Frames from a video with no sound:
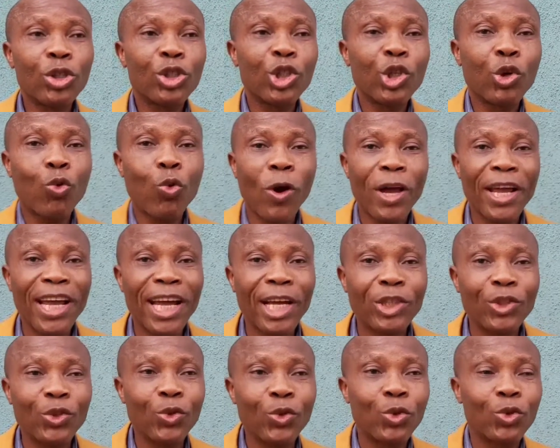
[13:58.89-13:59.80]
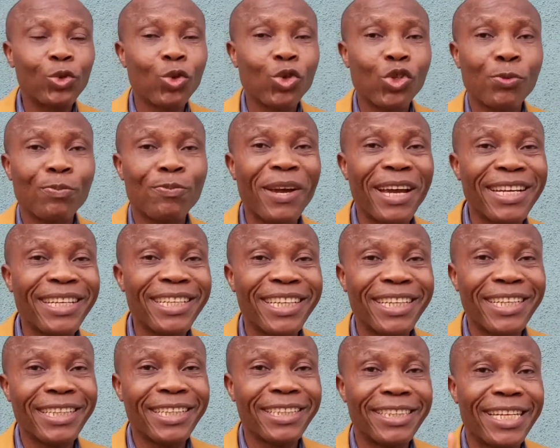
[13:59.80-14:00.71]
require you to spend
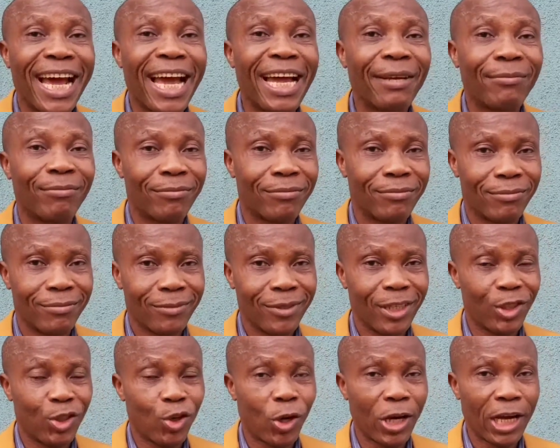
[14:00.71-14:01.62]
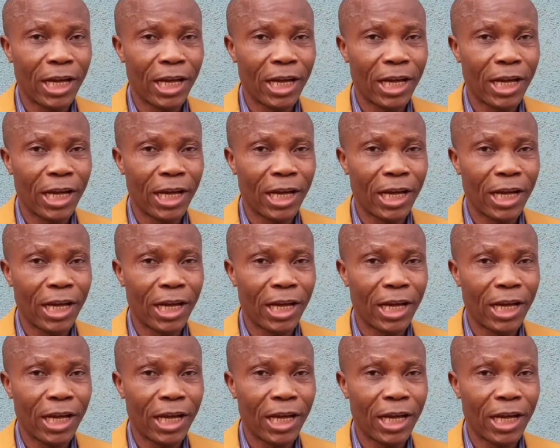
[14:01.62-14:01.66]
a dime, a dollar.